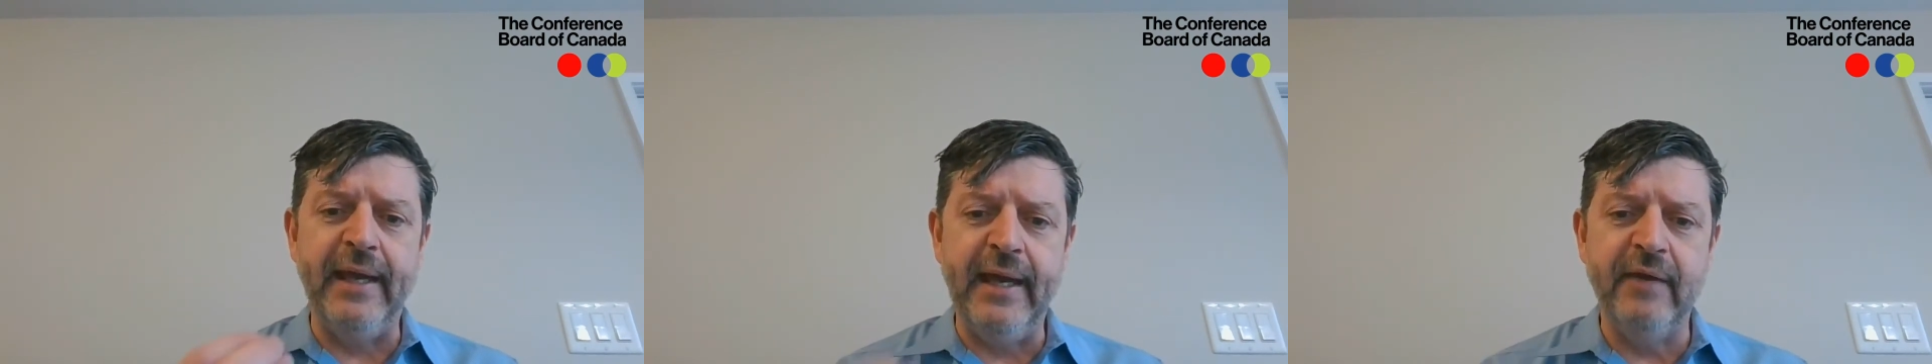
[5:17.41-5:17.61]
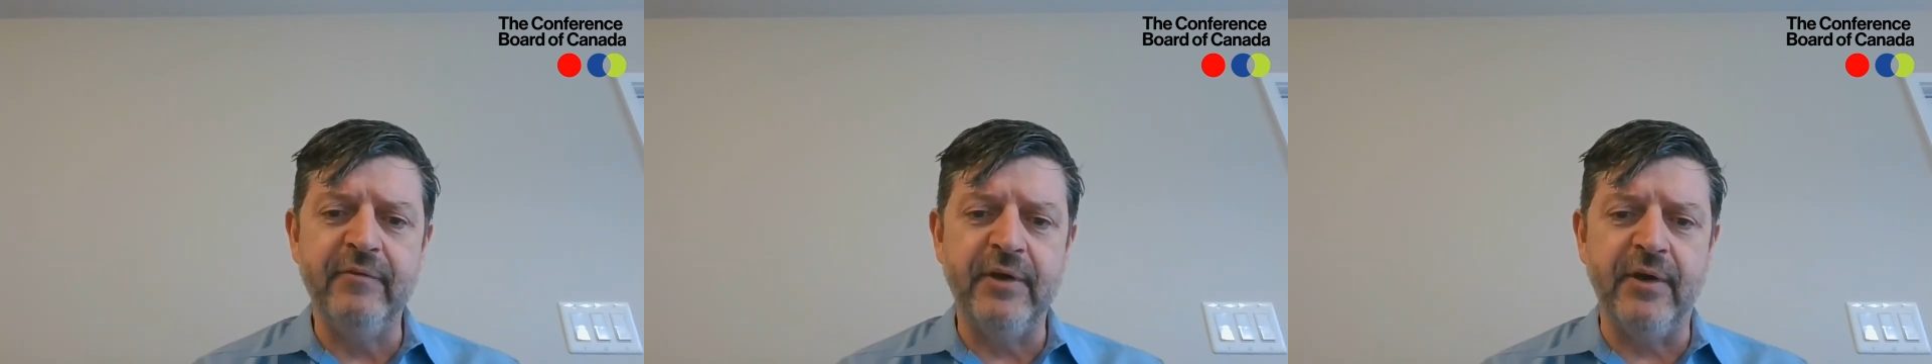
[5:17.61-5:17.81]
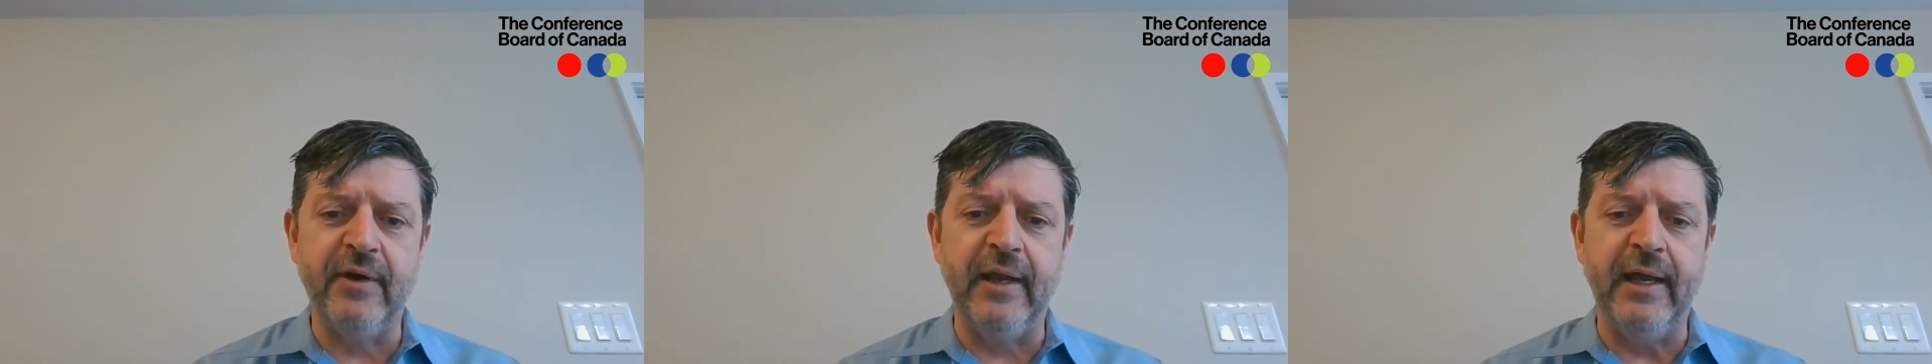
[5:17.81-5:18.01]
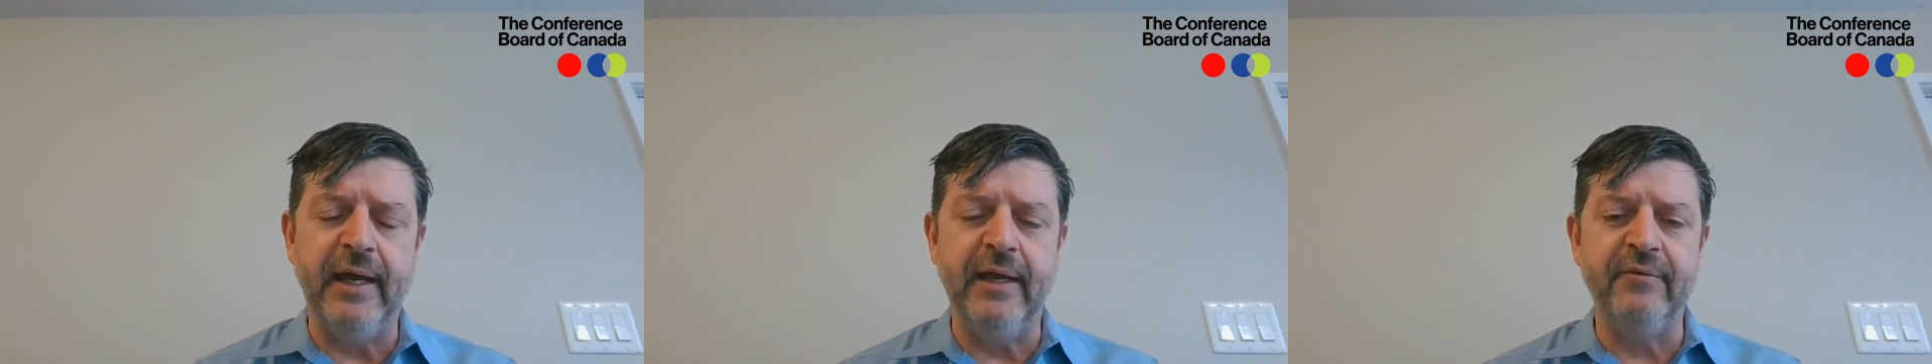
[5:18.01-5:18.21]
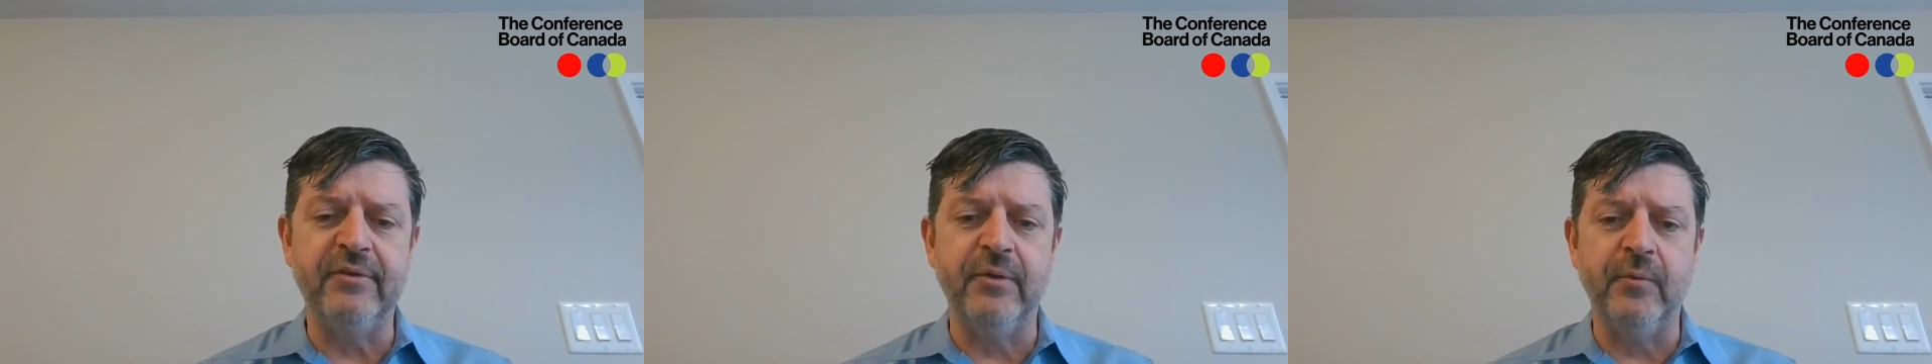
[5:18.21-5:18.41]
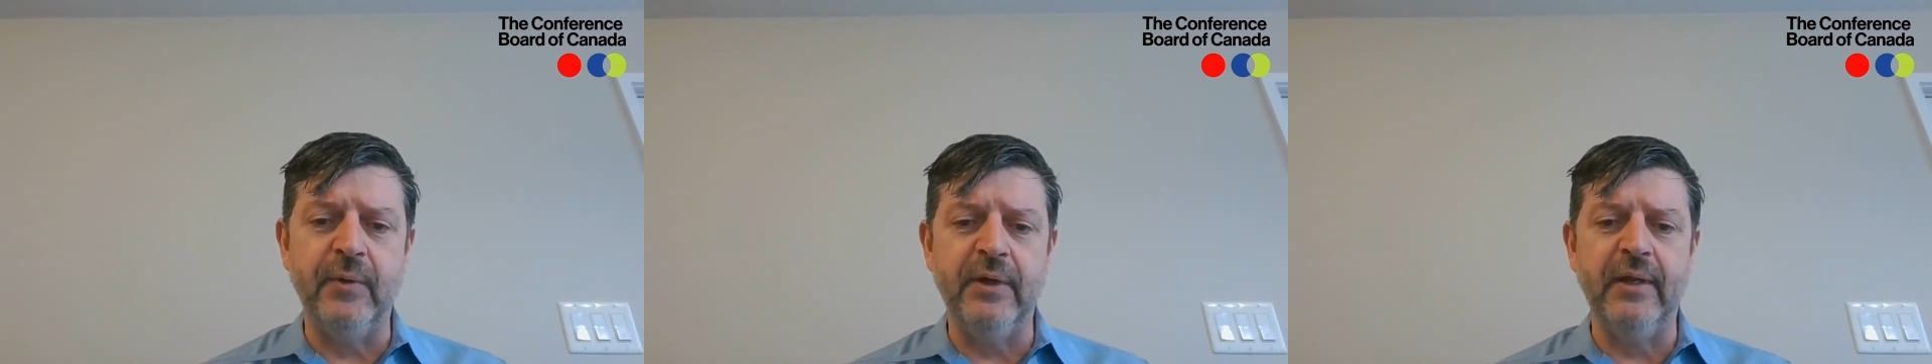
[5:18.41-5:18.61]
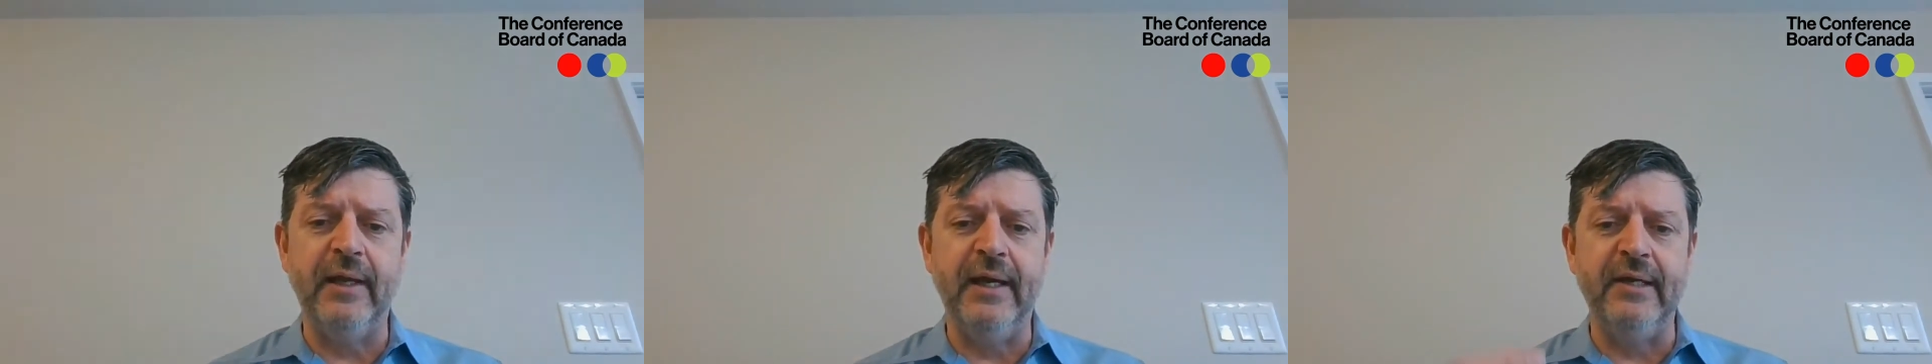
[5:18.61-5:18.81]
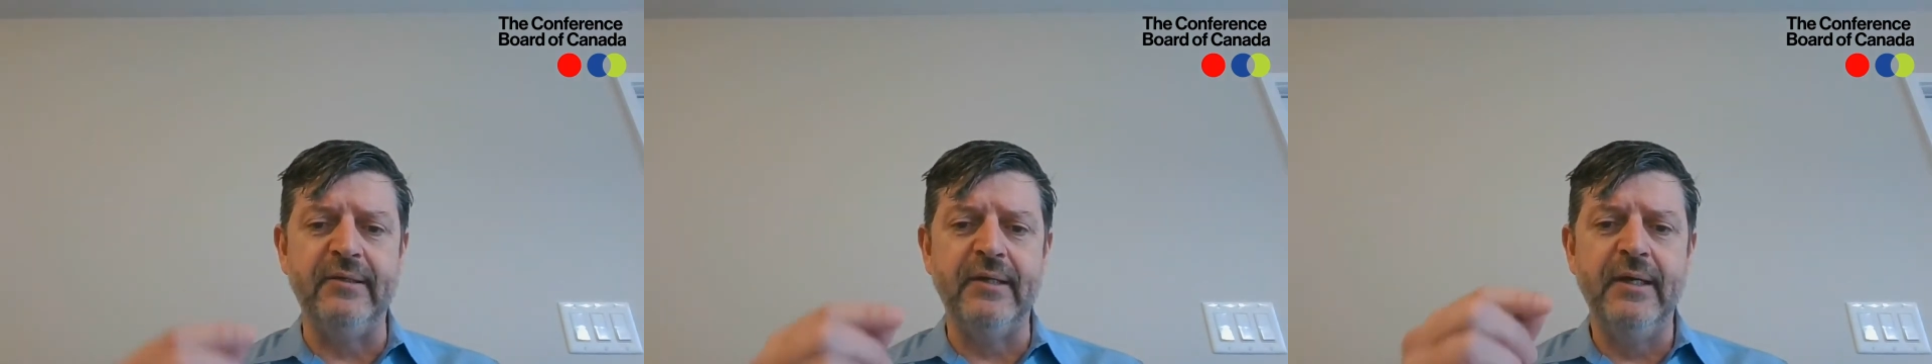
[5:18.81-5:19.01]
have in our lives and
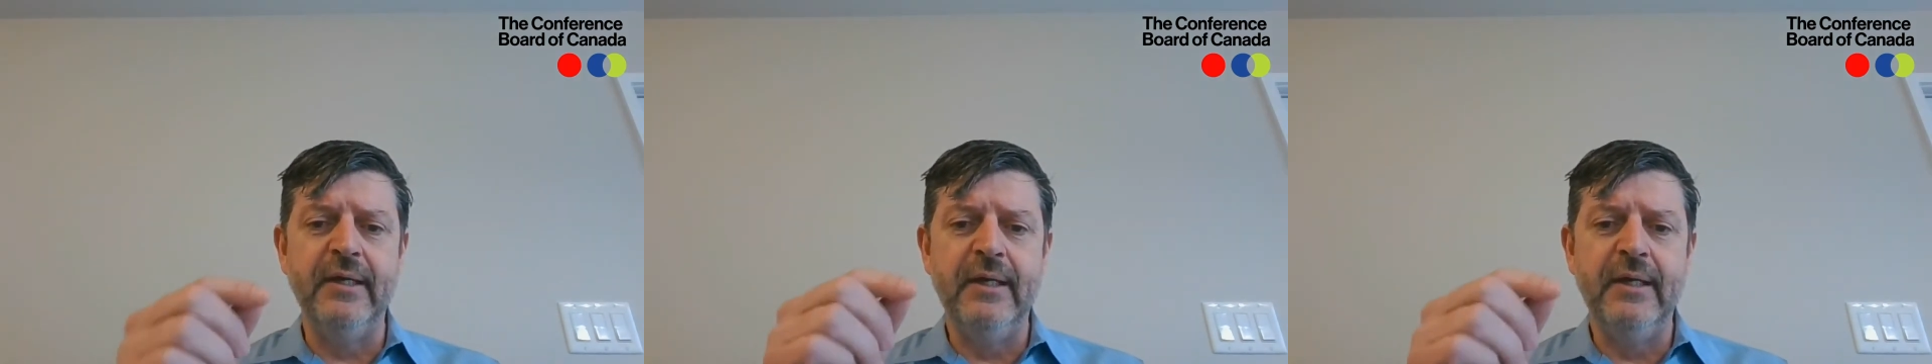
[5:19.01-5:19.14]
realize